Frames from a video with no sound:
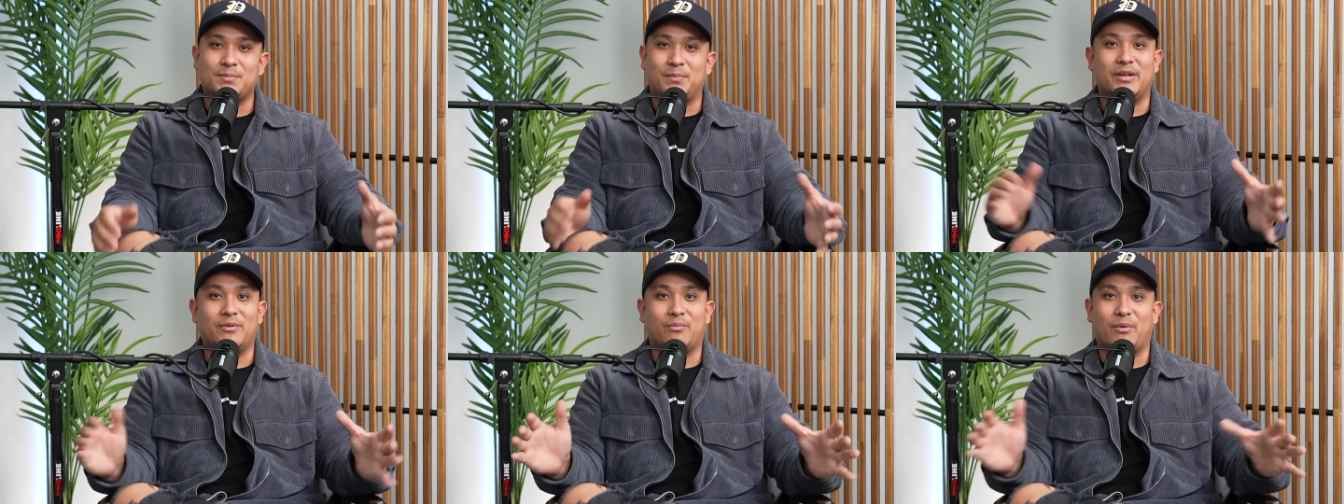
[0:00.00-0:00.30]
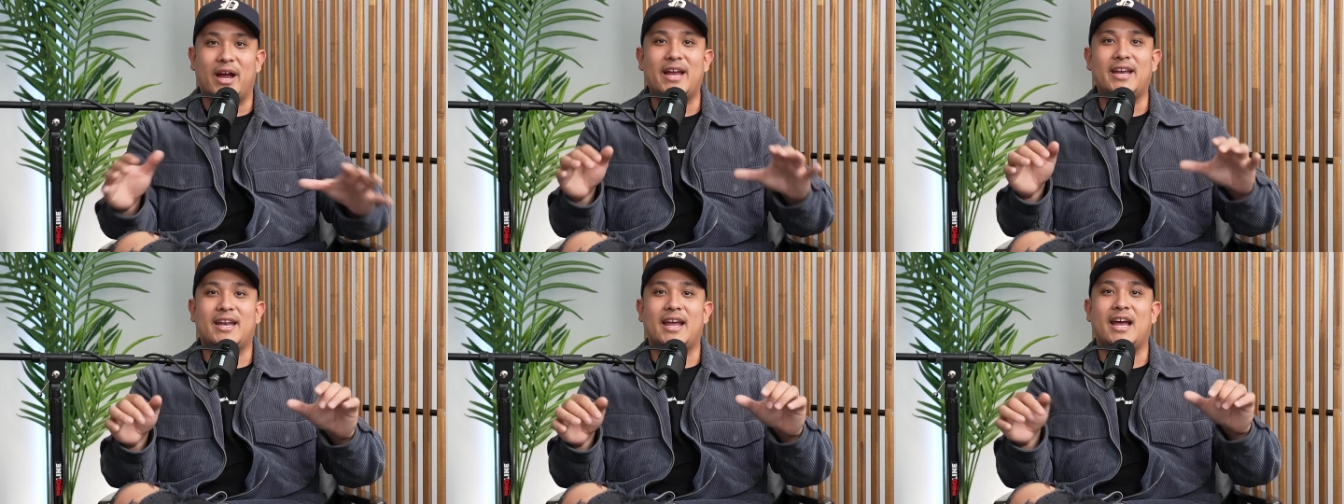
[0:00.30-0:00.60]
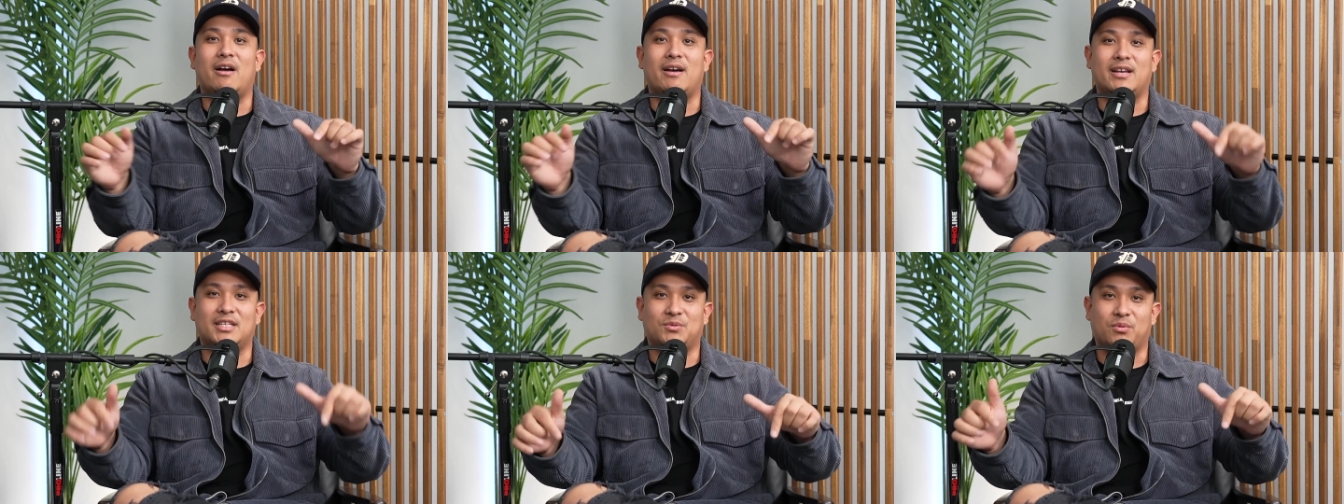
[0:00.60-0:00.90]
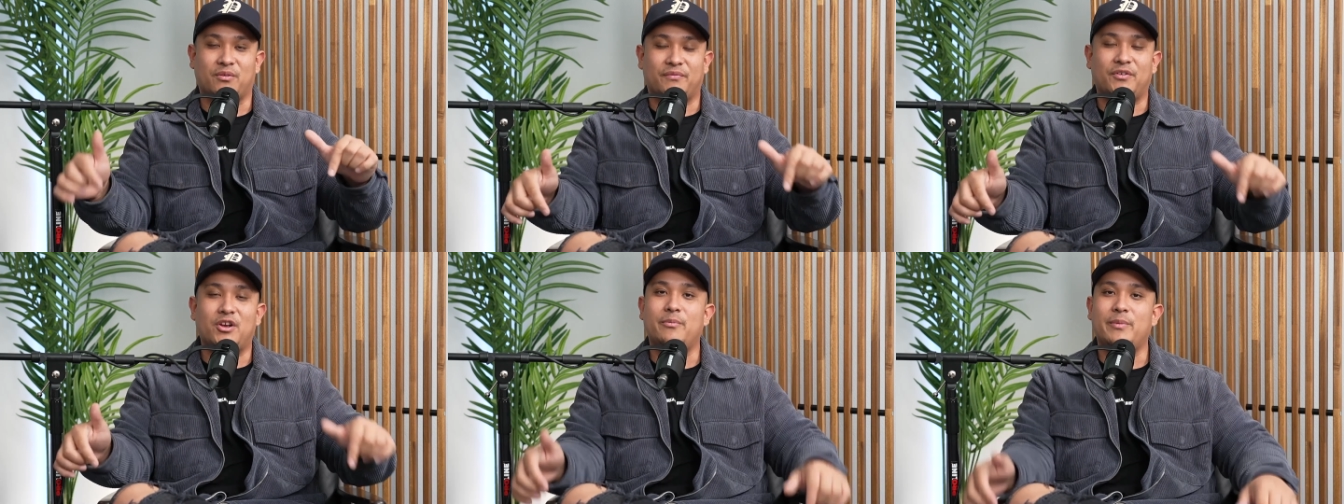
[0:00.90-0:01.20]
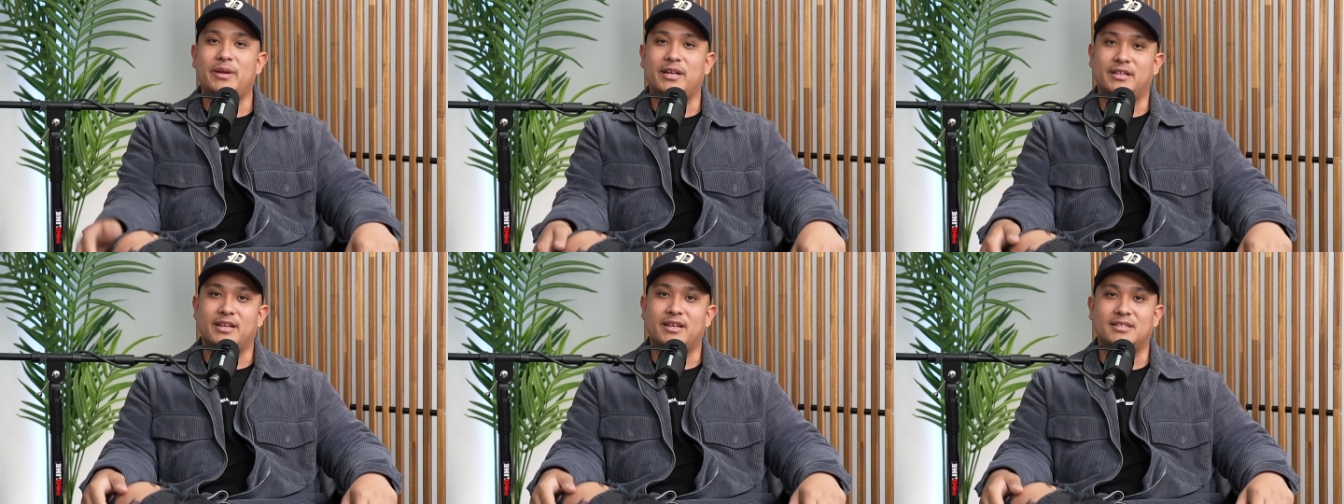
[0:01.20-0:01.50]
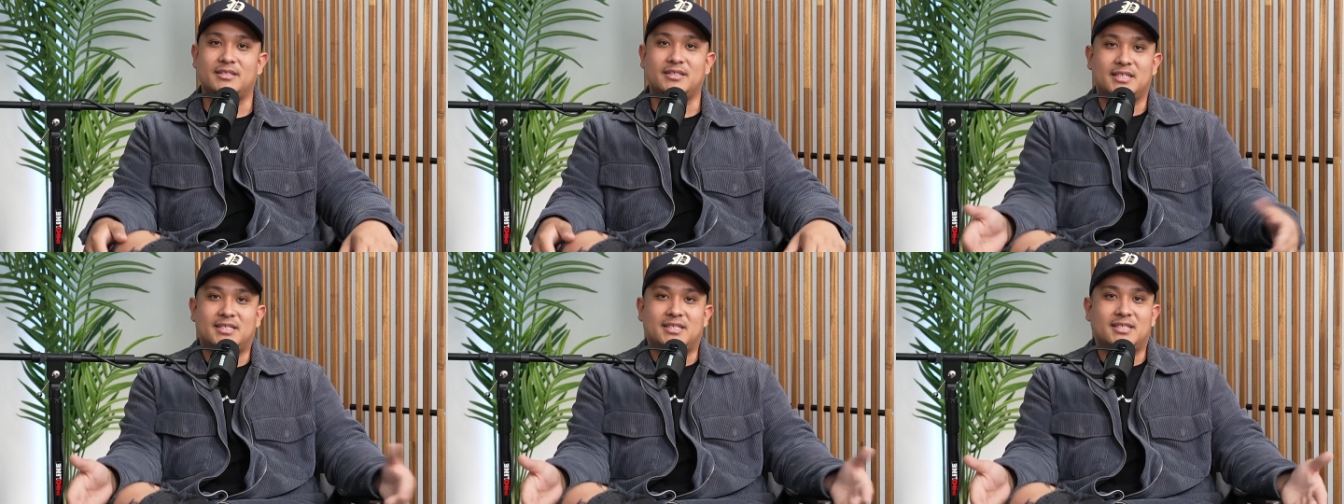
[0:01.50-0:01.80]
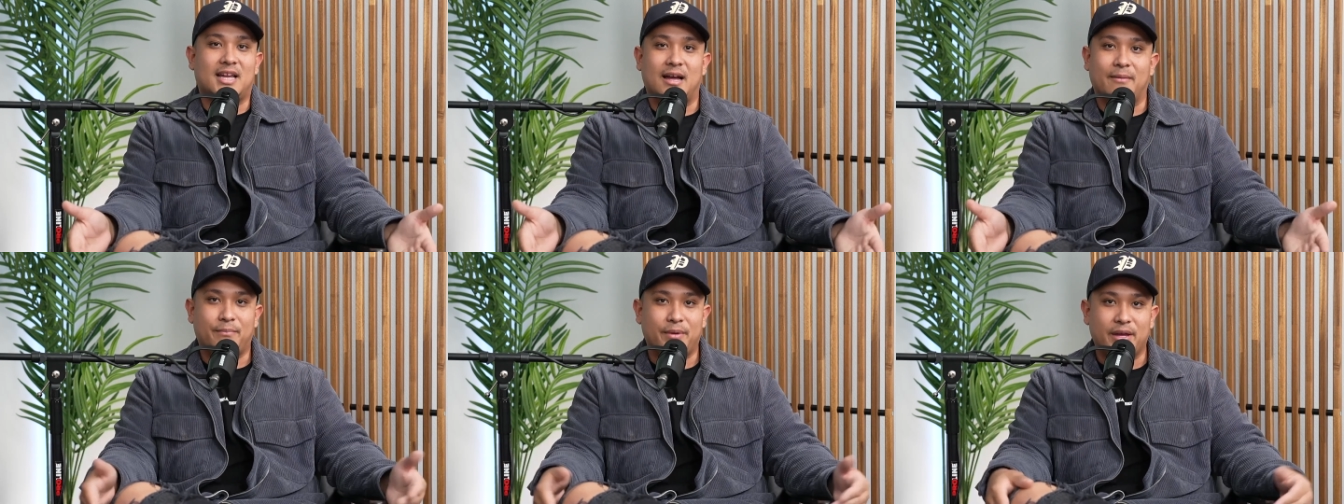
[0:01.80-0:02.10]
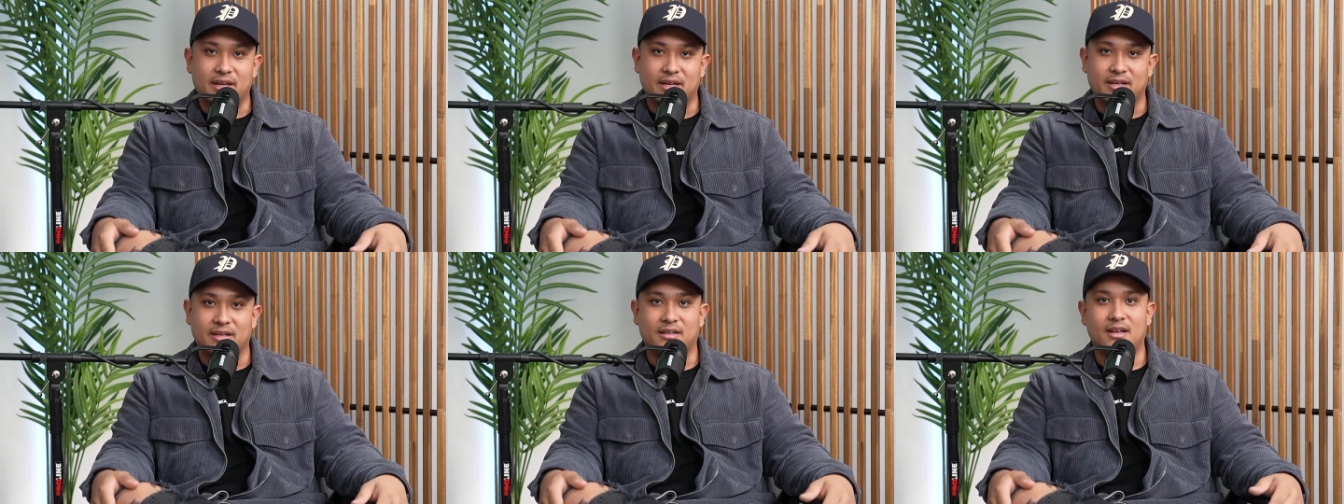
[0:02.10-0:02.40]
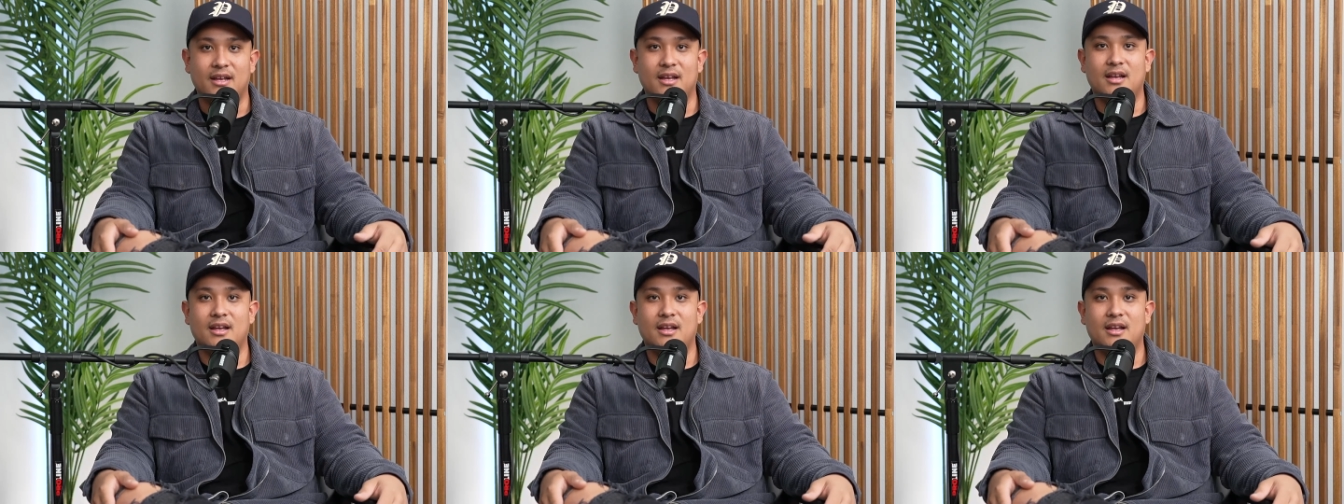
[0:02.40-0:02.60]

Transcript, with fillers: but right now as we're filming this, it's not big.